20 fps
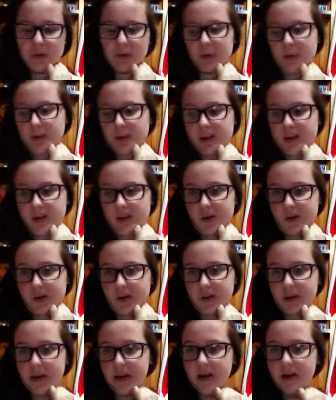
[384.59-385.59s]
what are you
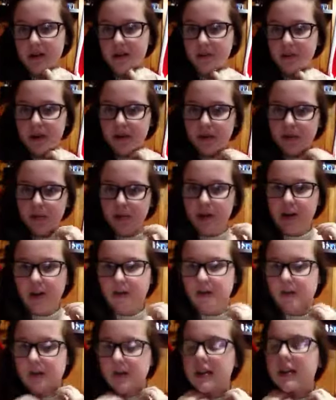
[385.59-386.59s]
doing Mika when everybody
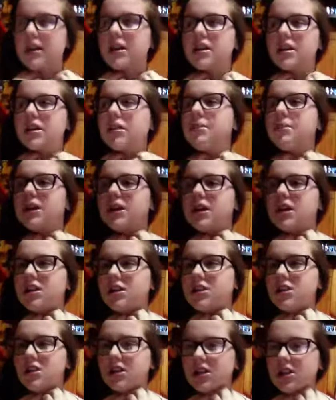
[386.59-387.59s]
else is like oh my god
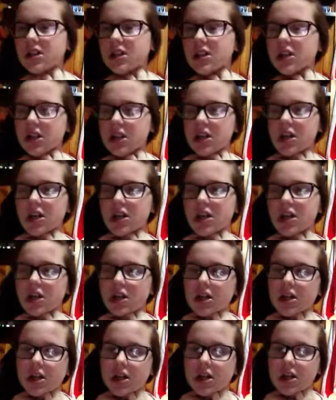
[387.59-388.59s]
you're a
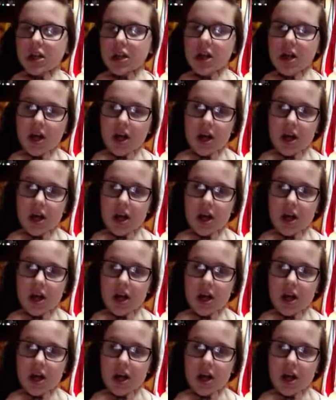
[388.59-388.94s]
genius